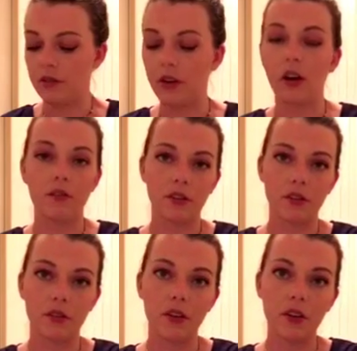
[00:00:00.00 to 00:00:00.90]
very
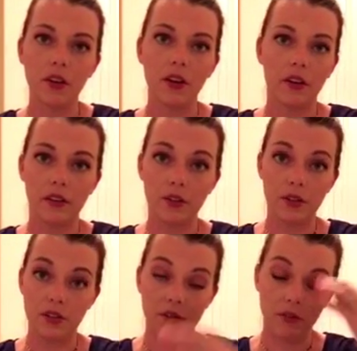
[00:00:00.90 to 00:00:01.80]
often unless
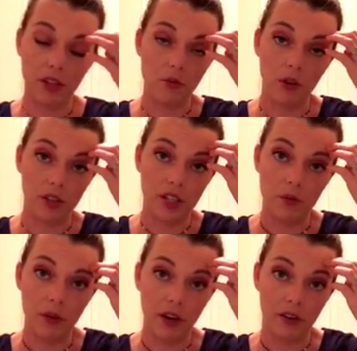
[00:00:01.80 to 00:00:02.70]
it's something you want to
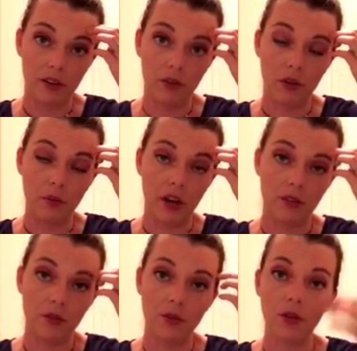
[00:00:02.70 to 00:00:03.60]
keep going back
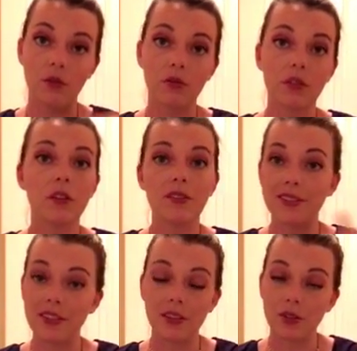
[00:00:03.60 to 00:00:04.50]
to. So
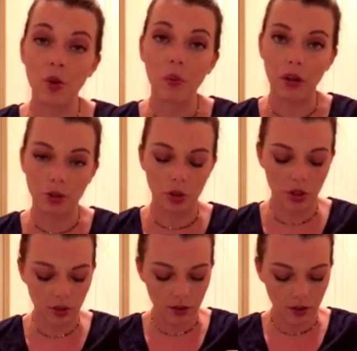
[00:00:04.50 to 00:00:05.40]
it's no pressure.
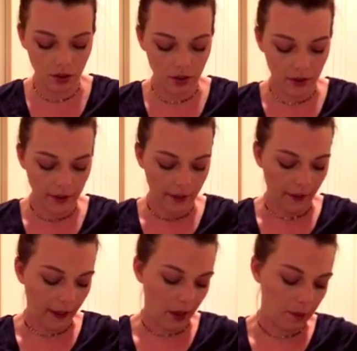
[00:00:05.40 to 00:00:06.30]

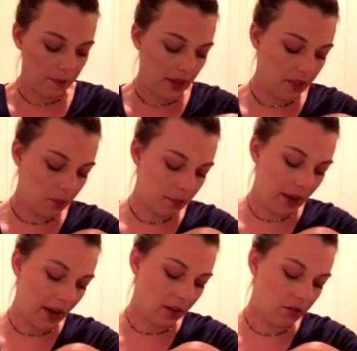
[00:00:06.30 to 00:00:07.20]
In the
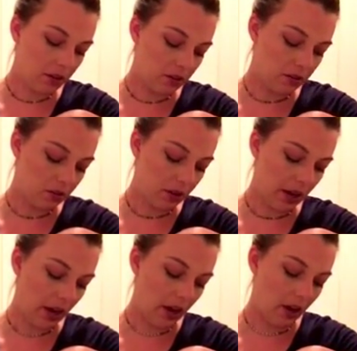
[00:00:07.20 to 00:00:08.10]
back, we do
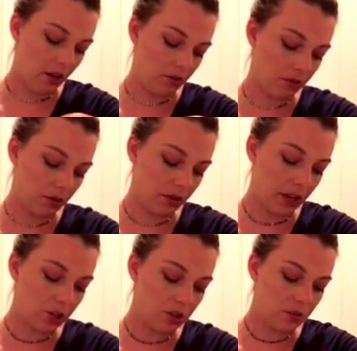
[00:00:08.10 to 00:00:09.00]
have
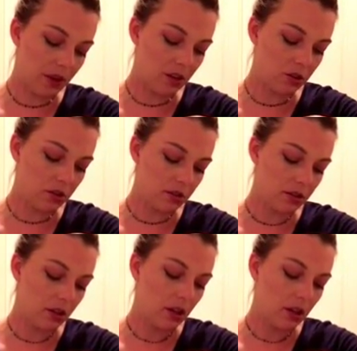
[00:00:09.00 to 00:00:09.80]
collections pages.